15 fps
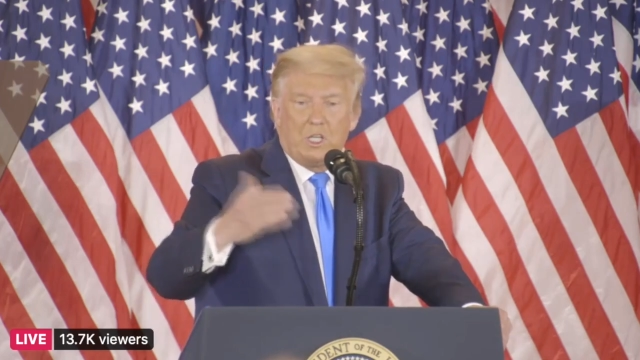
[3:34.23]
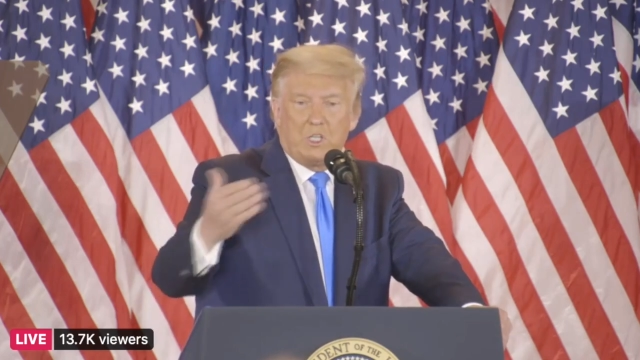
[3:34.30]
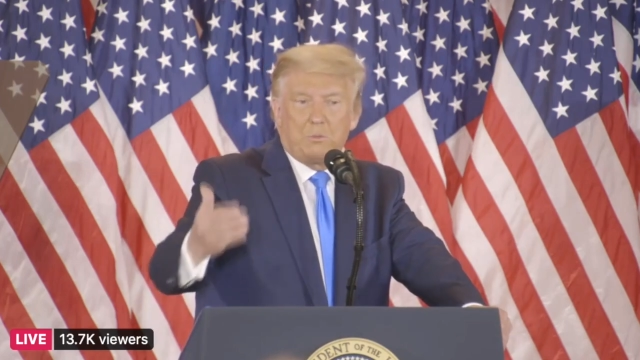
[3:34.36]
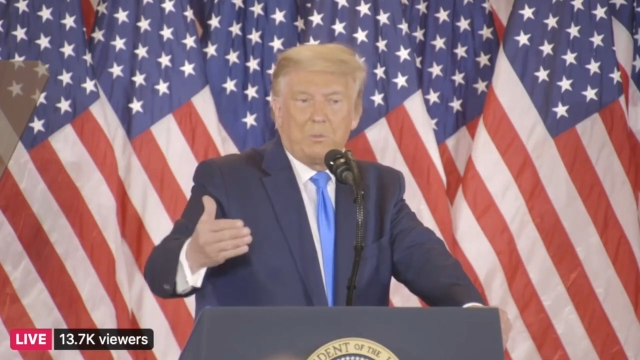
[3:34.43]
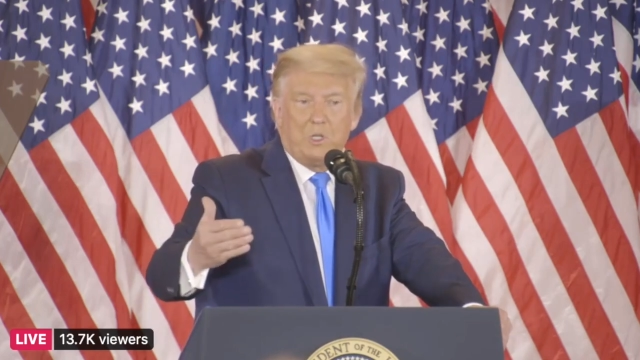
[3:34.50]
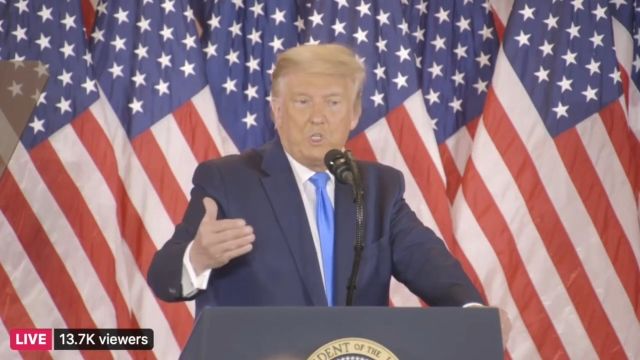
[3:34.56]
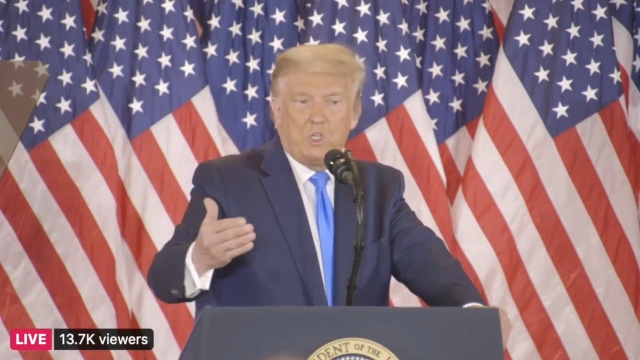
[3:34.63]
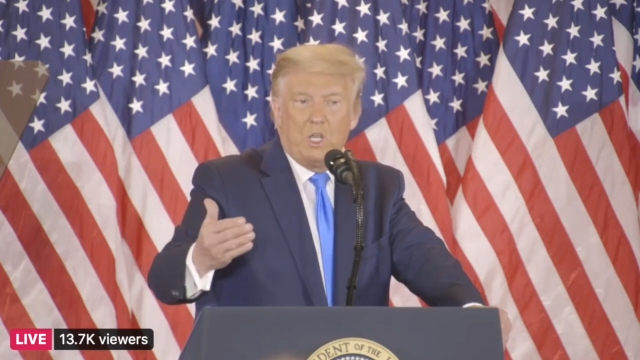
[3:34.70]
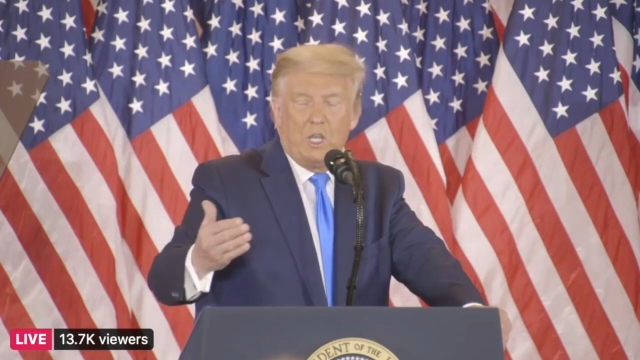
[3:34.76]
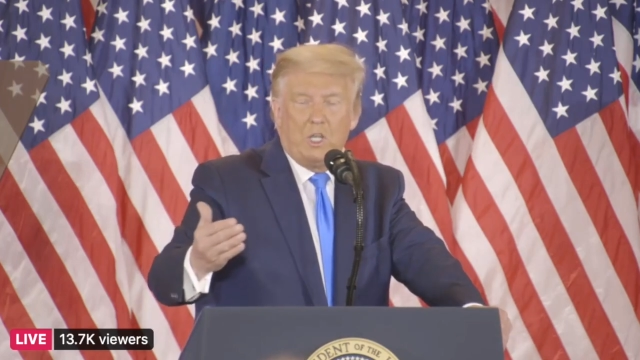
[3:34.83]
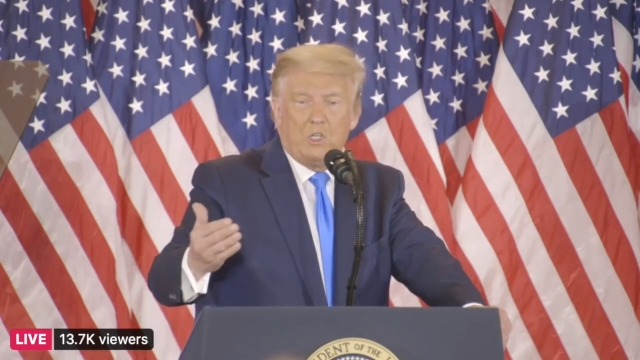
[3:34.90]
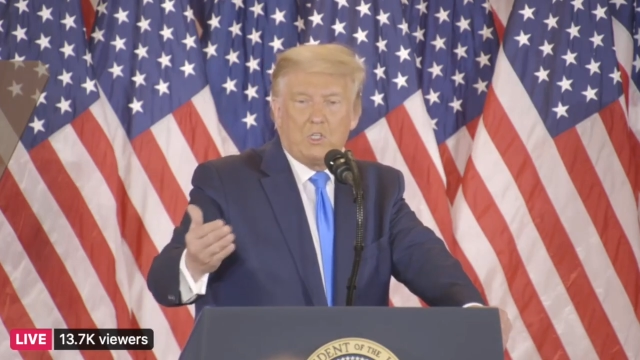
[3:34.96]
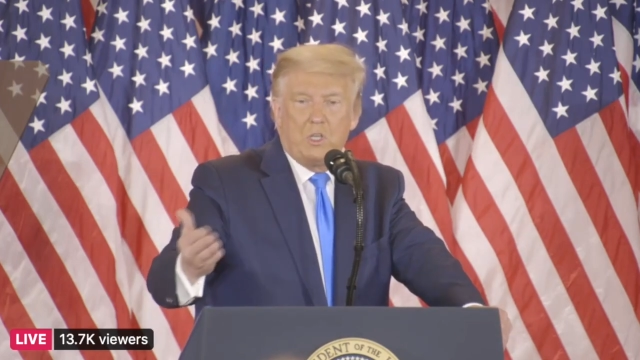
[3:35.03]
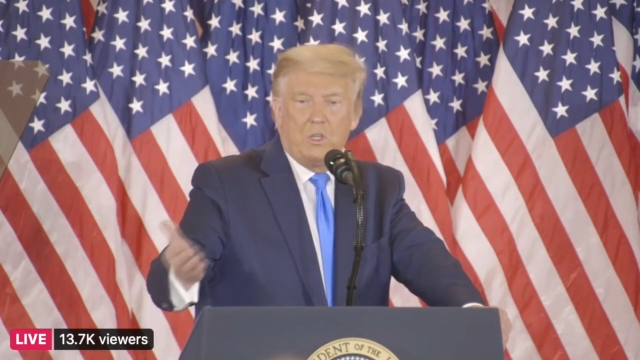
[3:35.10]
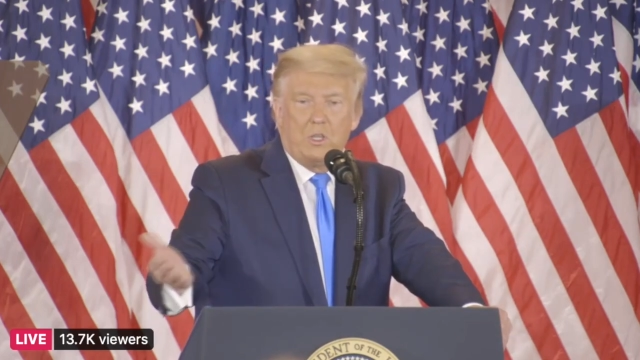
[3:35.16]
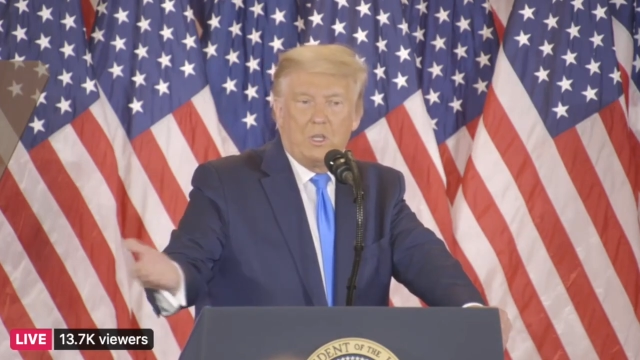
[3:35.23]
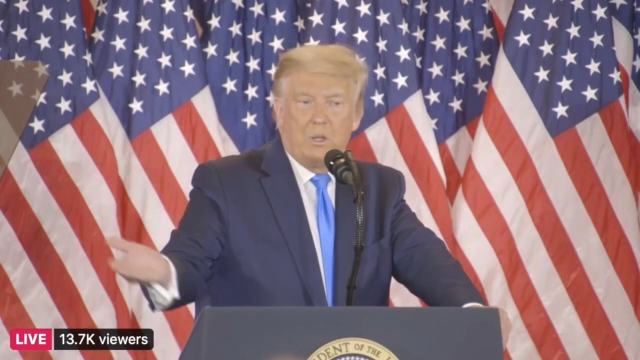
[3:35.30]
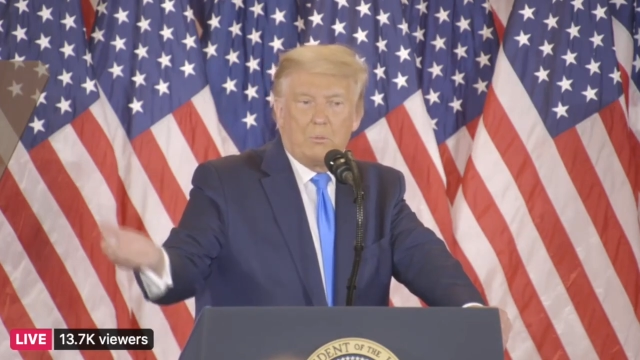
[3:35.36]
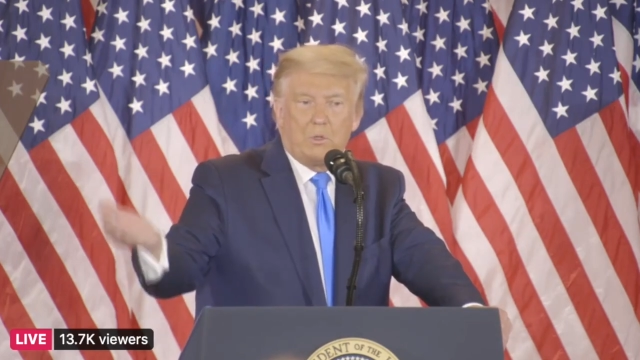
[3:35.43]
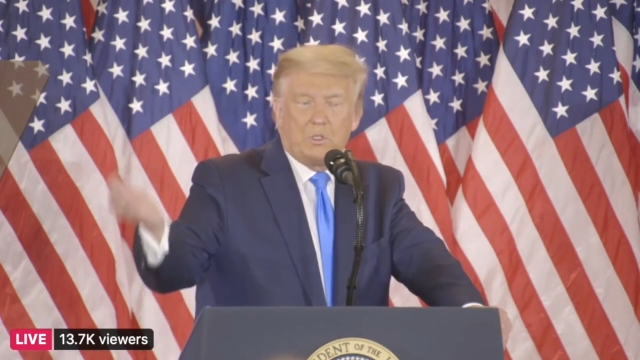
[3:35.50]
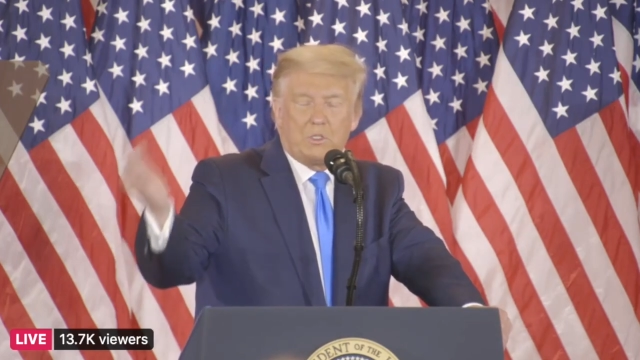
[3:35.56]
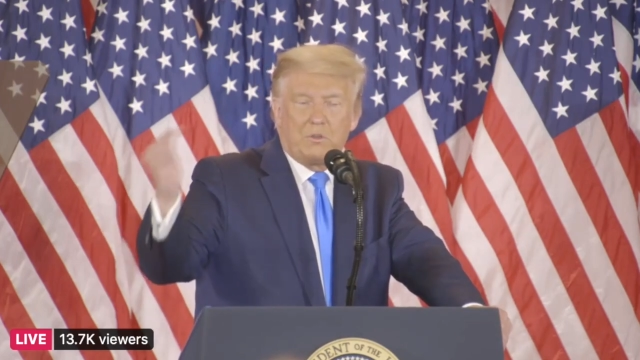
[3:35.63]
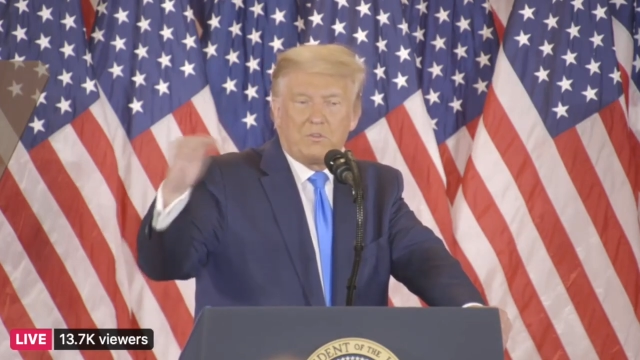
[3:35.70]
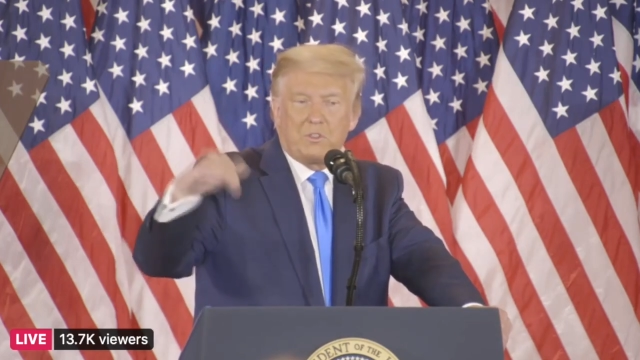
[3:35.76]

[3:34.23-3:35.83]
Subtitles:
it's been changed and the numbers have